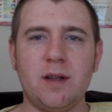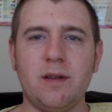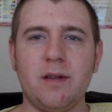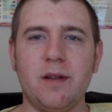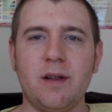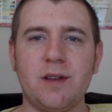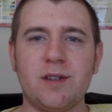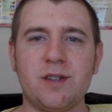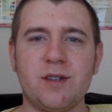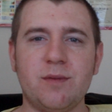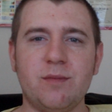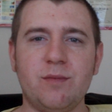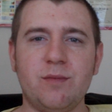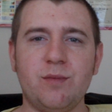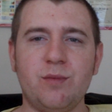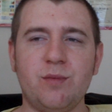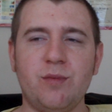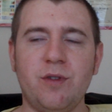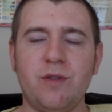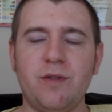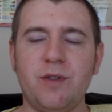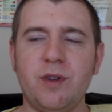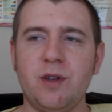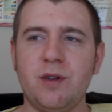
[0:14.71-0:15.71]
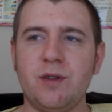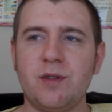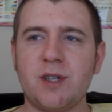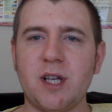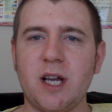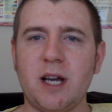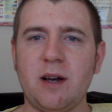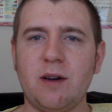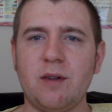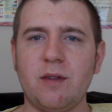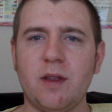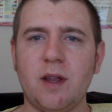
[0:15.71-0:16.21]
there's some reviews
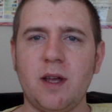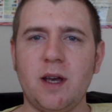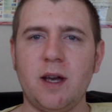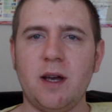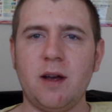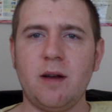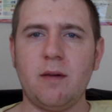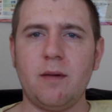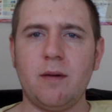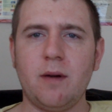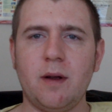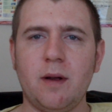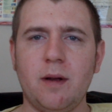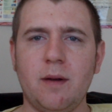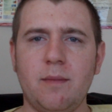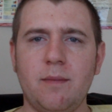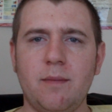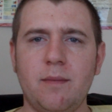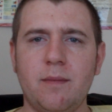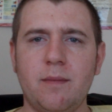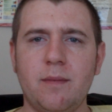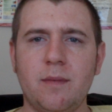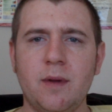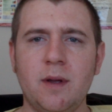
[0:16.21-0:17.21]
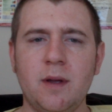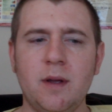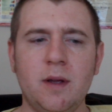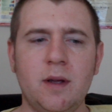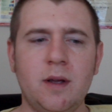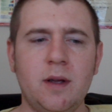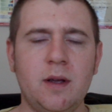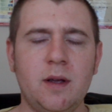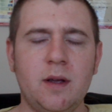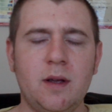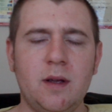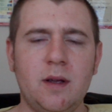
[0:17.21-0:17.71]
out there um,
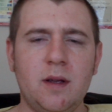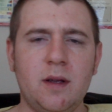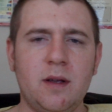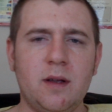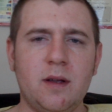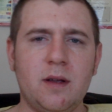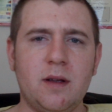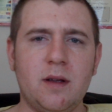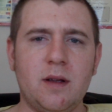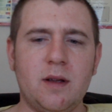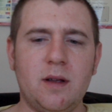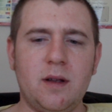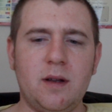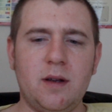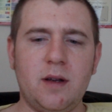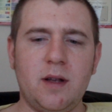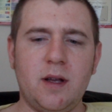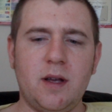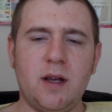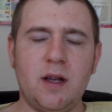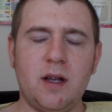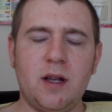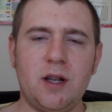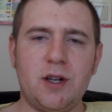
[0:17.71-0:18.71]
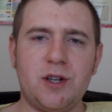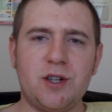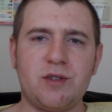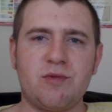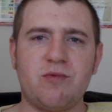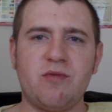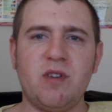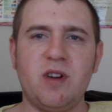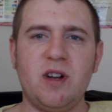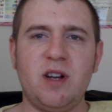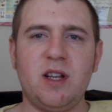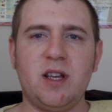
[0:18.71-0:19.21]
and uh, I
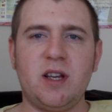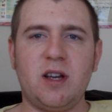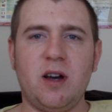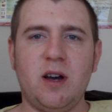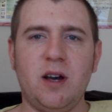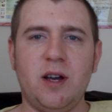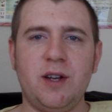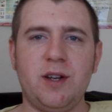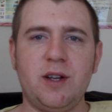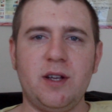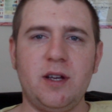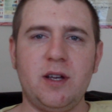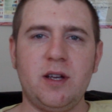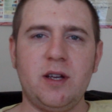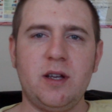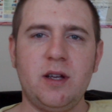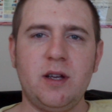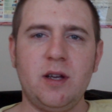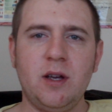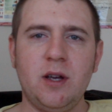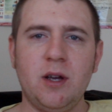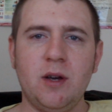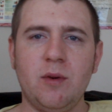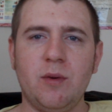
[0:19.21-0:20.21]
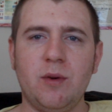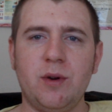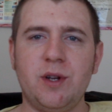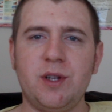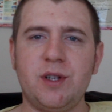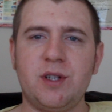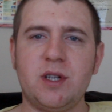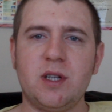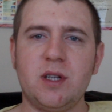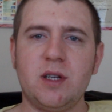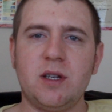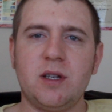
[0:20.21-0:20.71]
just really kind of
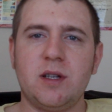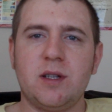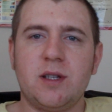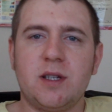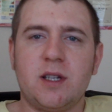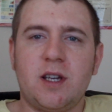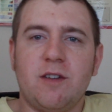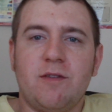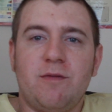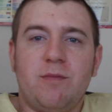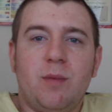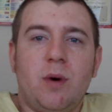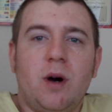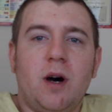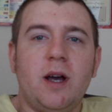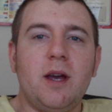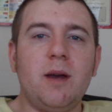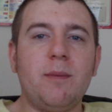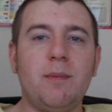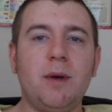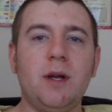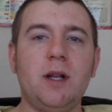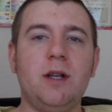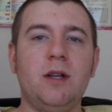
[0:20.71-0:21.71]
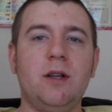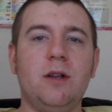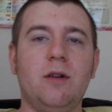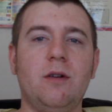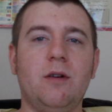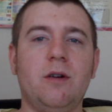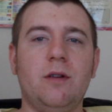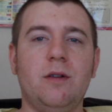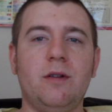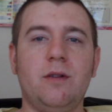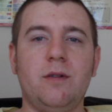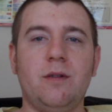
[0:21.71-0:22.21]
wanted to, to give my opinion
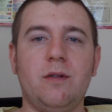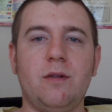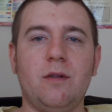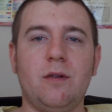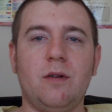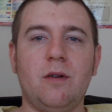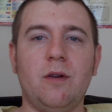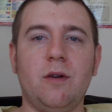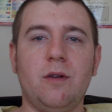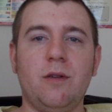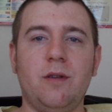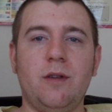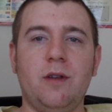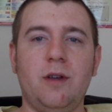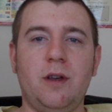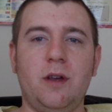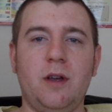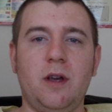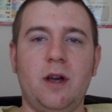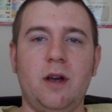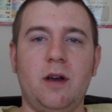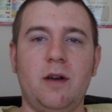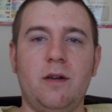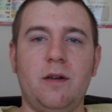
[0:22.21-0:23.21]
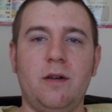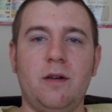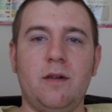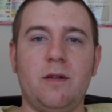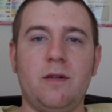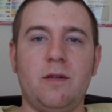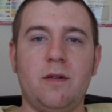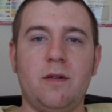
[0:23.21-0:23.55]
on, on the uh,